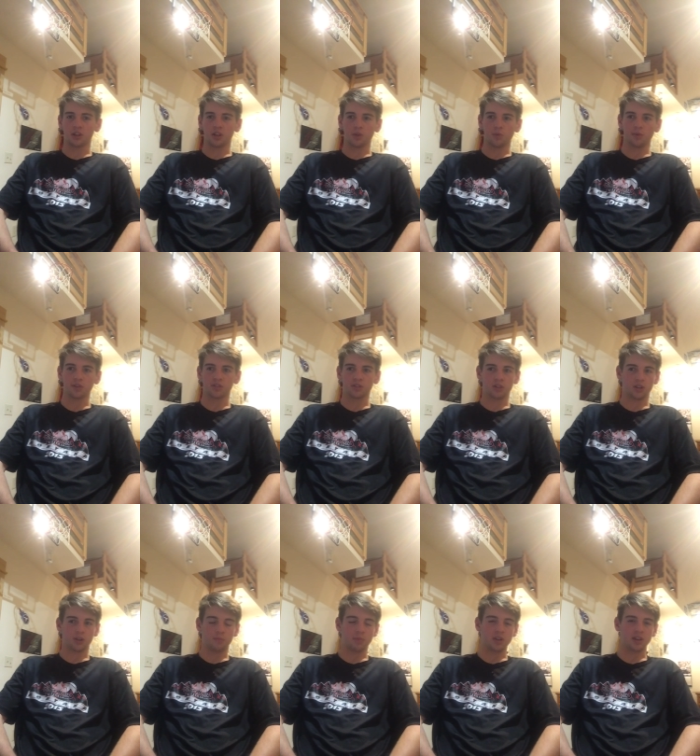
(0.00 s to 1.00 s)
that it wasn't
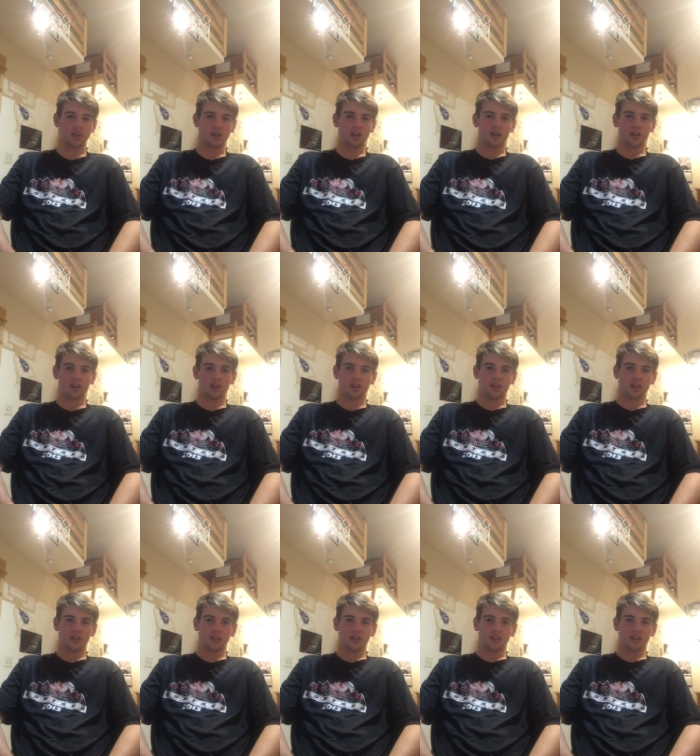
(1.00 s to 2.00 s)
going to be,
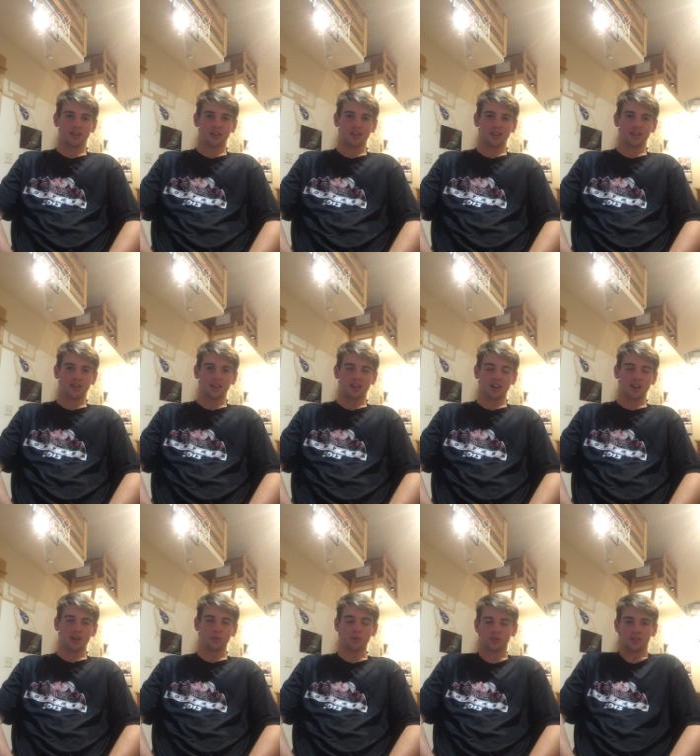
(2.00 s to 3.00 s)

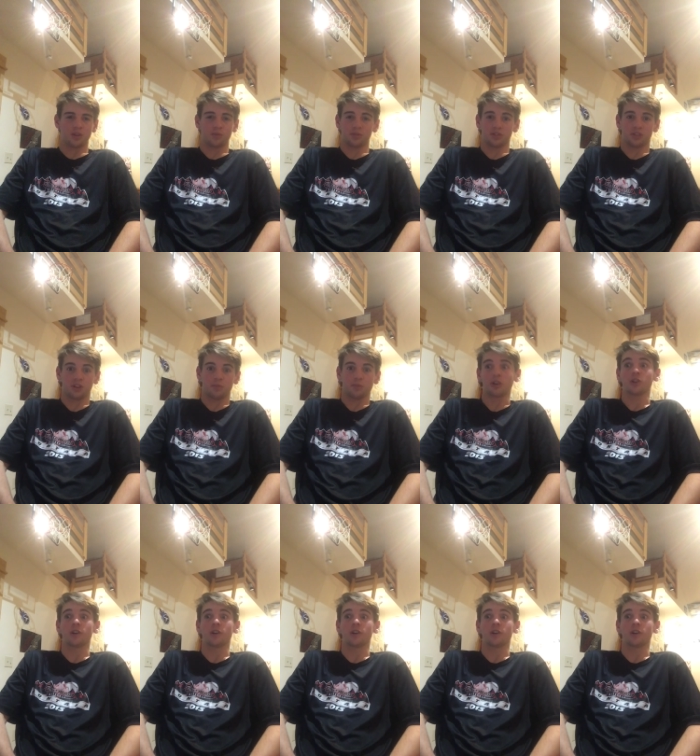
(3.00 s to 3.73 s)
it was going to be a